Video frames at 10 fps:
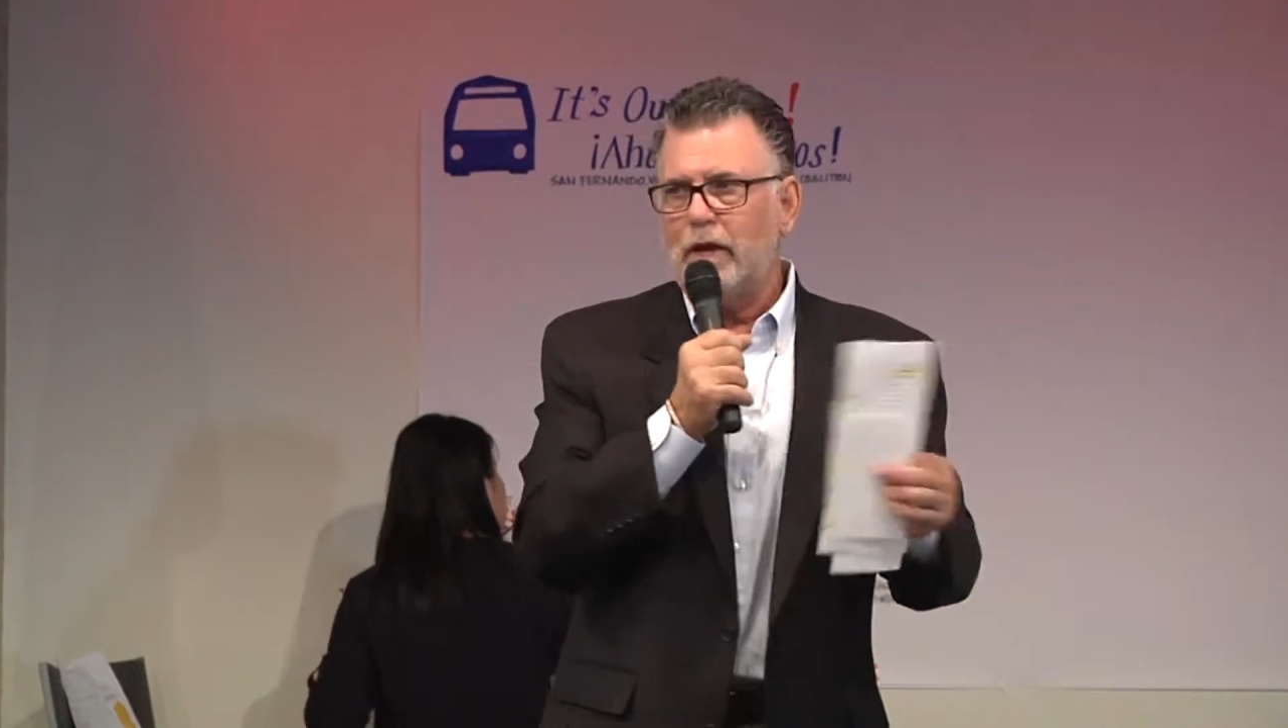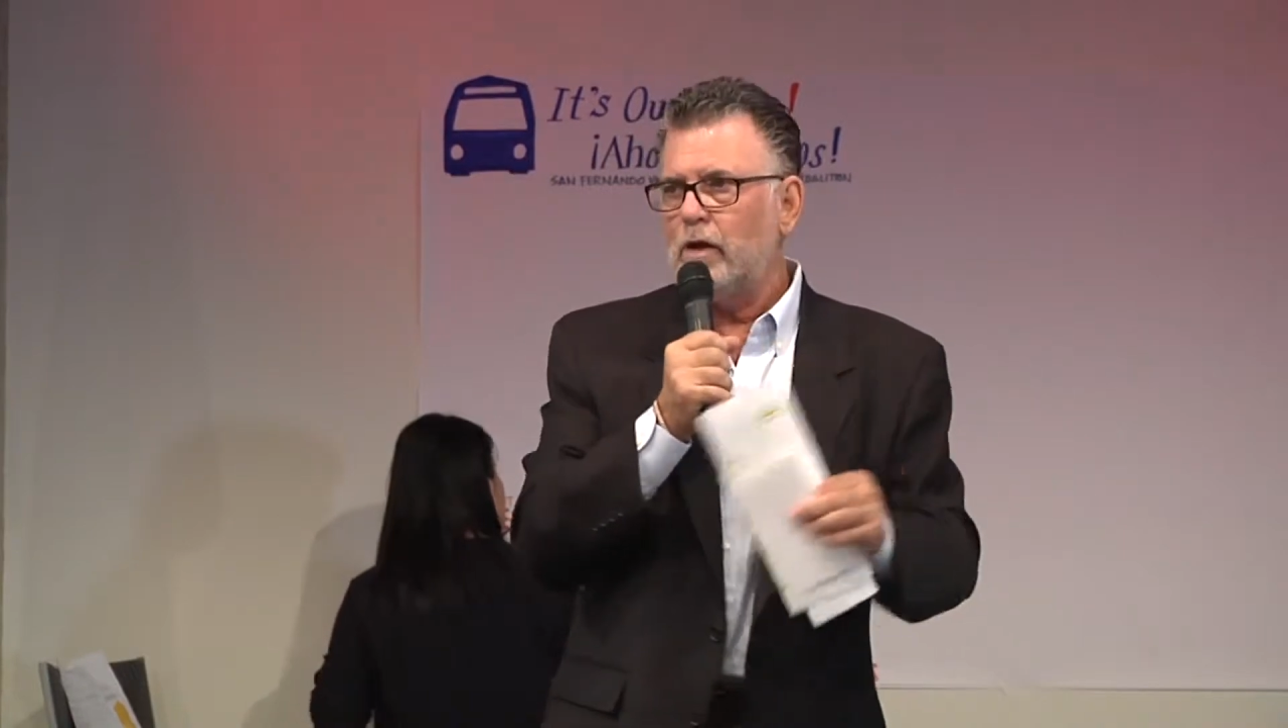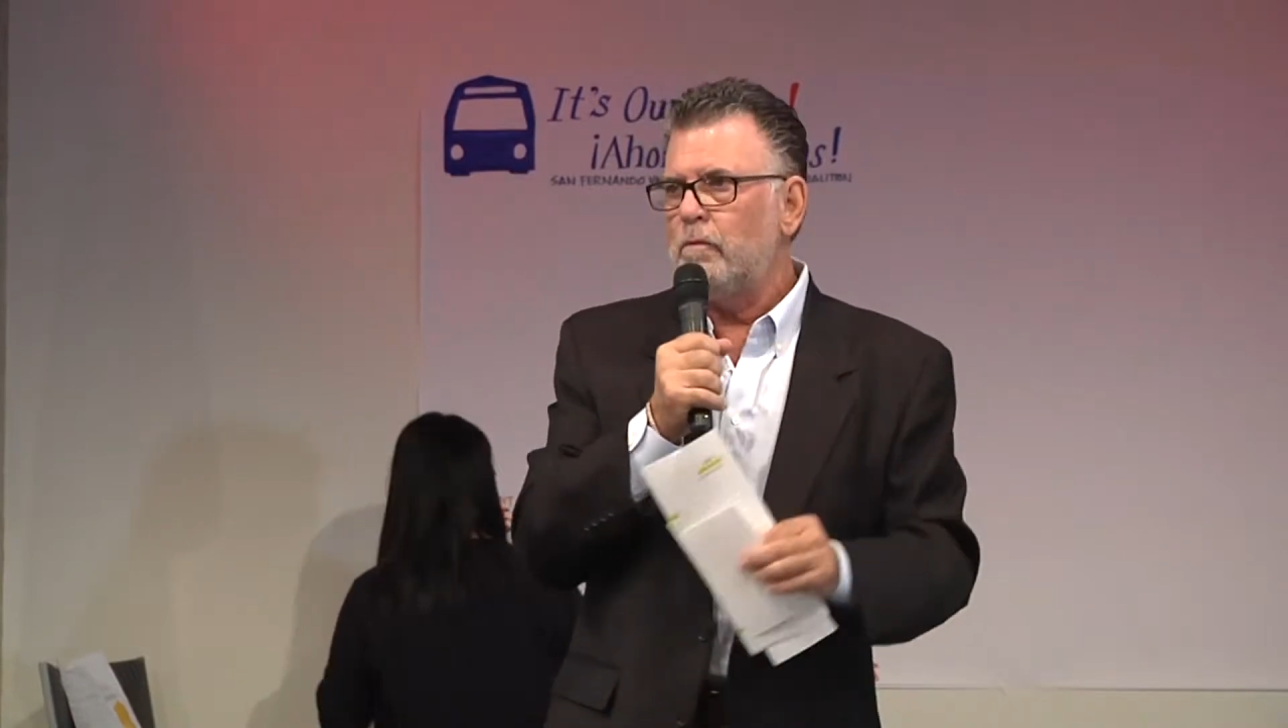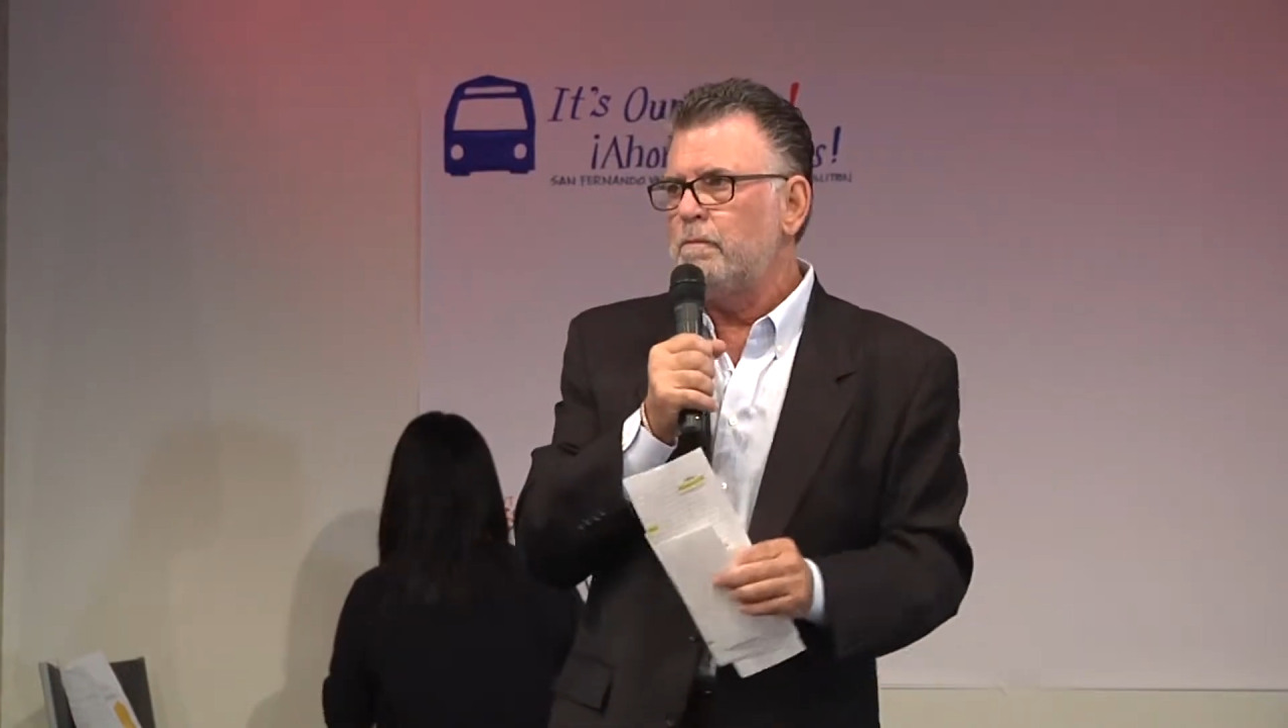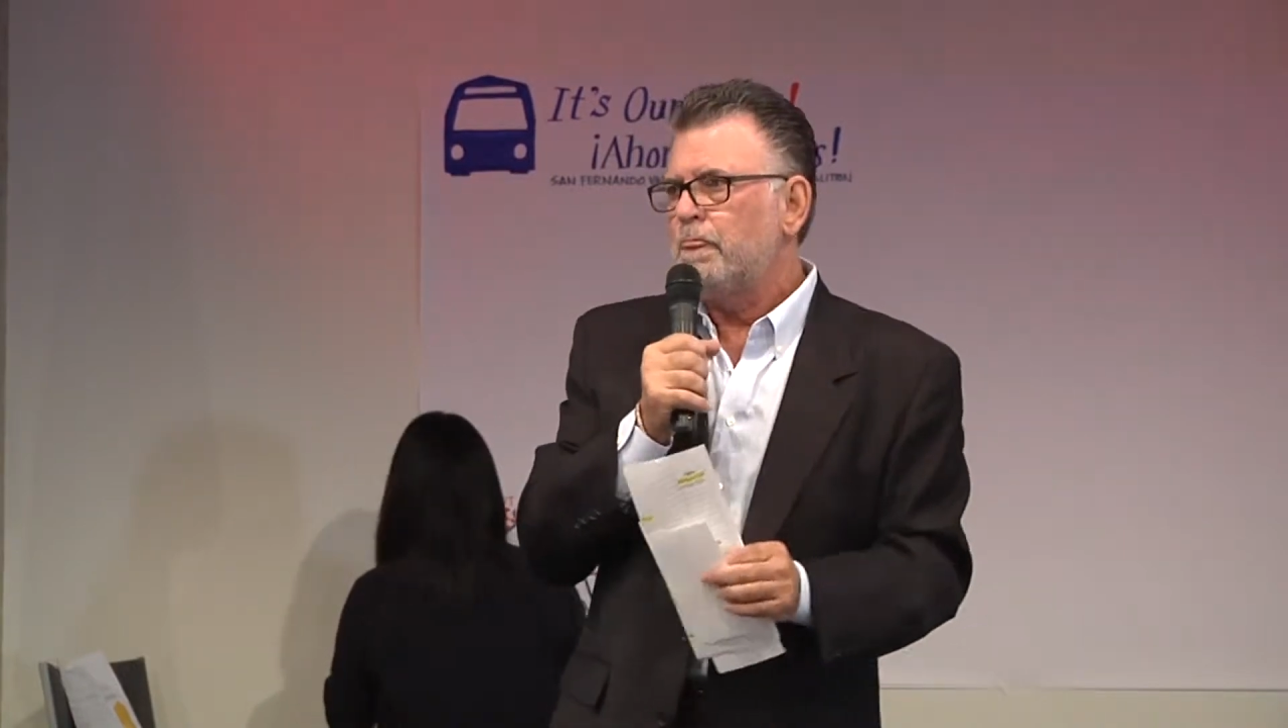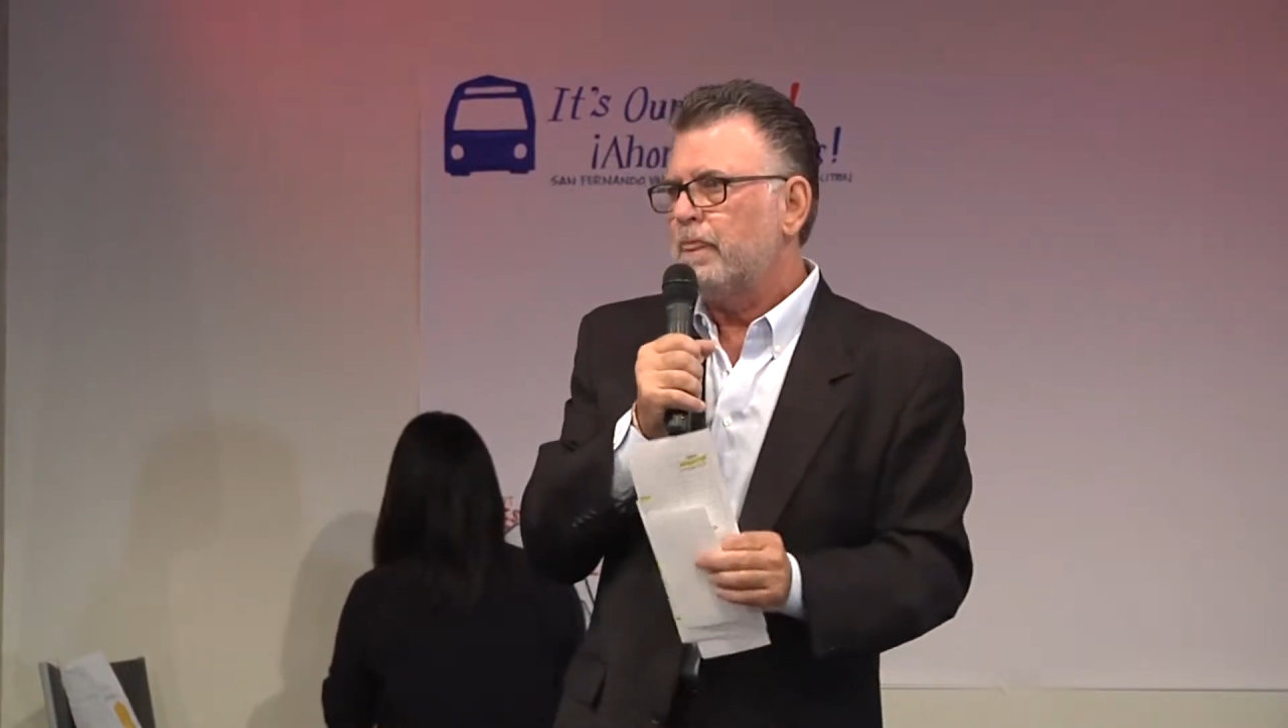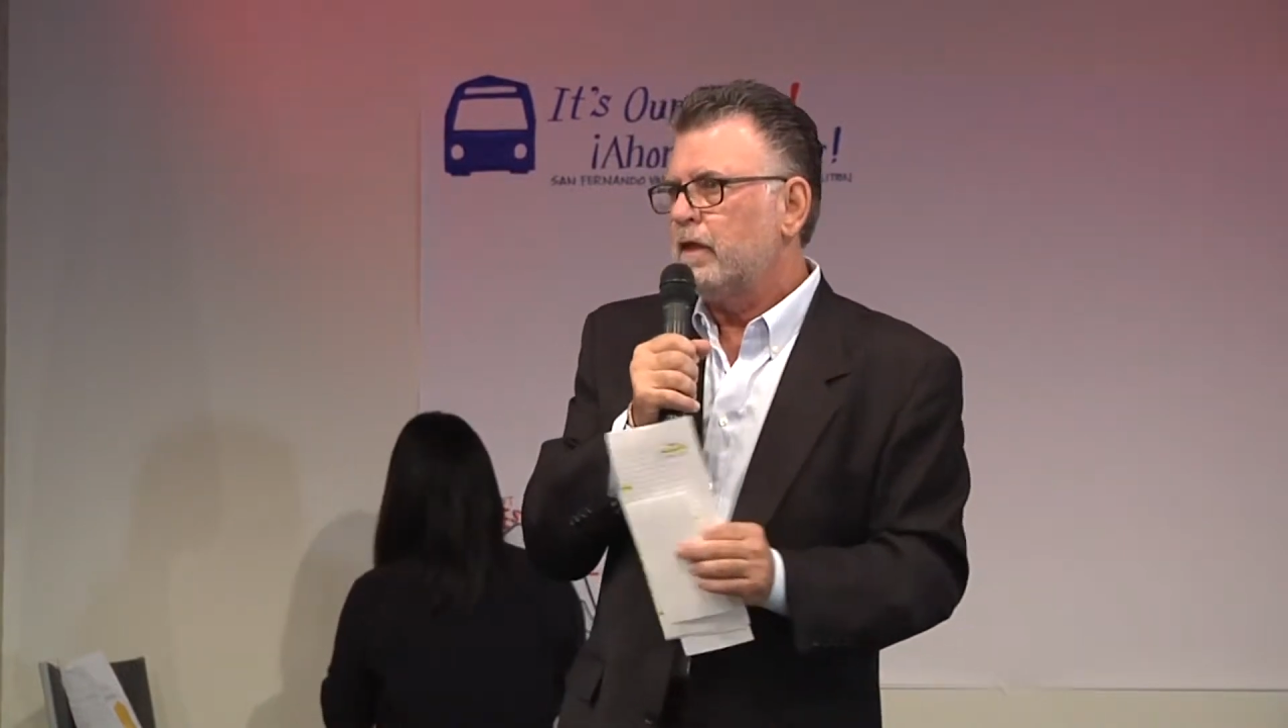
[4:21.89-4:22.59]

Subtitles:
rail.